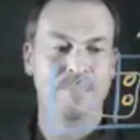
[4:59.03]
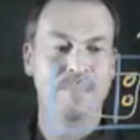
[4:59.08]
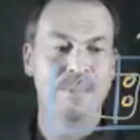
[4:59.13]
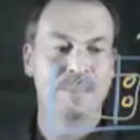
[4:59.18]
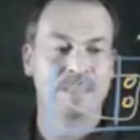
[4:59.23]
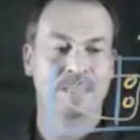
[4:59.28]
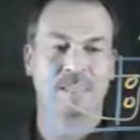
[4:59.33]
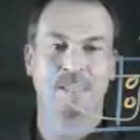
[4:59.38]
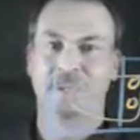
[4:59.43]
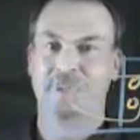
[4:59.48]
admit
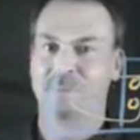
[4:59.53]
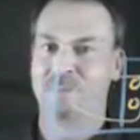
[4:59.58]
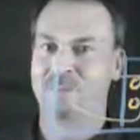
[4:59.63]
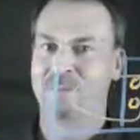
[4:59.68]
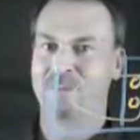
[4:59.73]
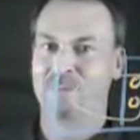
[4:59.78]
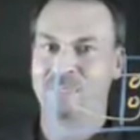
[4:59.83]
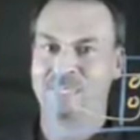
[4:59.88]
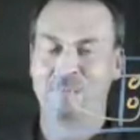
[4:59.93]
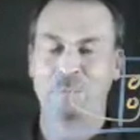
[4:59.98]
this is
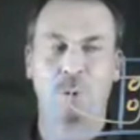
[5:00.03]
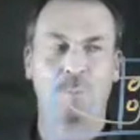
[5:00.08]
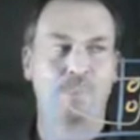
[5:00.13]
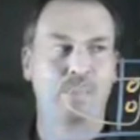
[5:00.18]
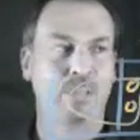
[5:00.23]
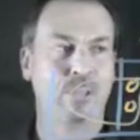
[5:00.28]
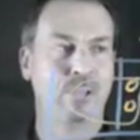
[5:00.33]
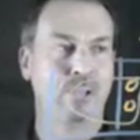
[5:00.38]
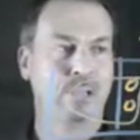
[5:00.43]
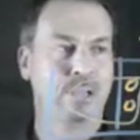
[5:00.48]
somewhat
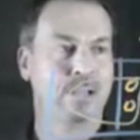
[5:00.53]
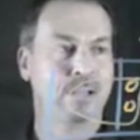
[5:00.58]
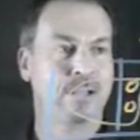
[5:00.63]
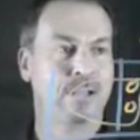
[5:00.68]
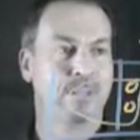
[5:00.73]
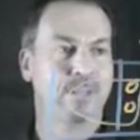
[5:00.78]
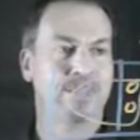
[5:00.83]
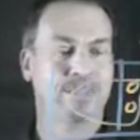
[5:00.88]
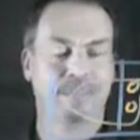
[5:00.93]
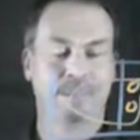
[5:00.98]
peculiar,
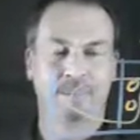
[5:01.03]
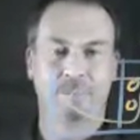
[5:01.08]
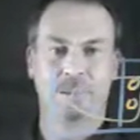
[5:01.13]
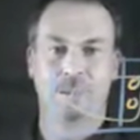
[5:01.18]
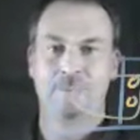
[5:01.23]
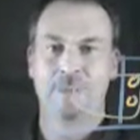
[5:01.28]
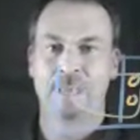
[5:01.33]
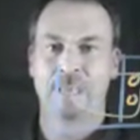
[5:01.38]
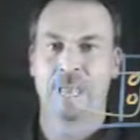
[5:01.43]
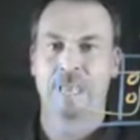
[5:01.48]
and
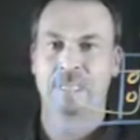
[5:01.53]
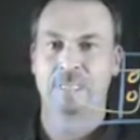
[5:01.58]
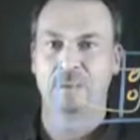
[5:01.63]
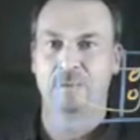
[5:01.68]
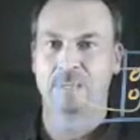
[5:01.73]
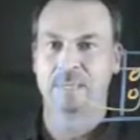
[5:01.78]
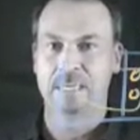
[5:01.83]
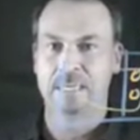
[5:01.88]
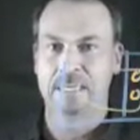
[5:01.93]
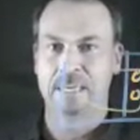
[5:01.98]
I'm being hazy
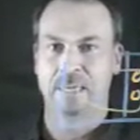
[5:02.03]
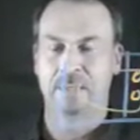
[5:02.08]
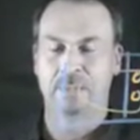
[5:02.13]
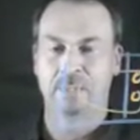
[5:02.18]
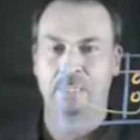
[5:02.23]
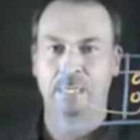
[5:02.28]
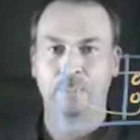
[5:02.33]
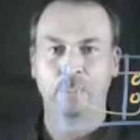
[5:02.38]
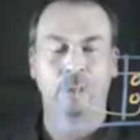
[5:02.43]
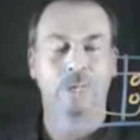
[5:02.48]
on the details
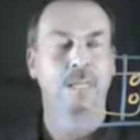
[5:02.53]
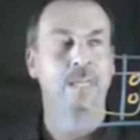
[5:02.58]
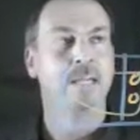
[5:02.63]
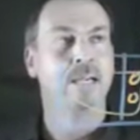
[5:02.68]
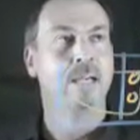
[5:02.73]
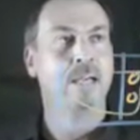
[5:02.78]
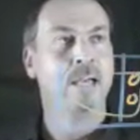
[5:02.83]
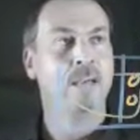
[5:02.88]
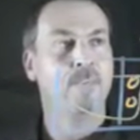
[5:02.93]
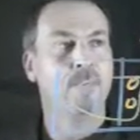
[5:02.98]
deliberately,
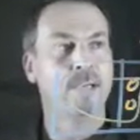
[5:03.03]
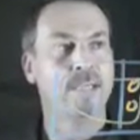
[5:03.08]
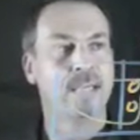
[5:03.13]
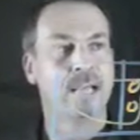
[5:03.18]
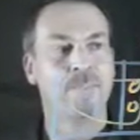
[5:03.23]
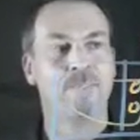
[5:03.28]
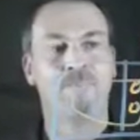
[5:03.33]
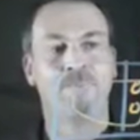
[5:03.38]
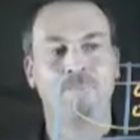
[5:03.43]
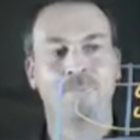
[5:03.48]
but
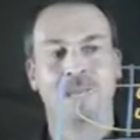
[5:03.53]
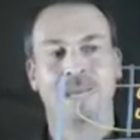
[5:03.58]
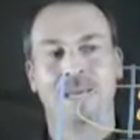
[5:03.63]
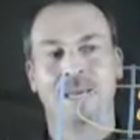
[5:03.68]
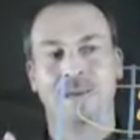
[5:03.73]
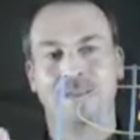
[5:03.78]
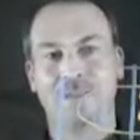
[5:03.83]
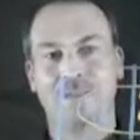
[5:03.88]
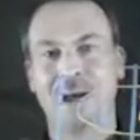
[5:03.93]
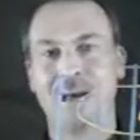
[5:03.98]

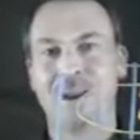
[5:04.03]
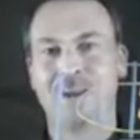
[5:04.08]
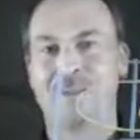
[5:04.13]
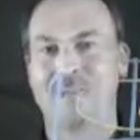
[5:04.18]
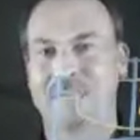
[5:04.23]
mull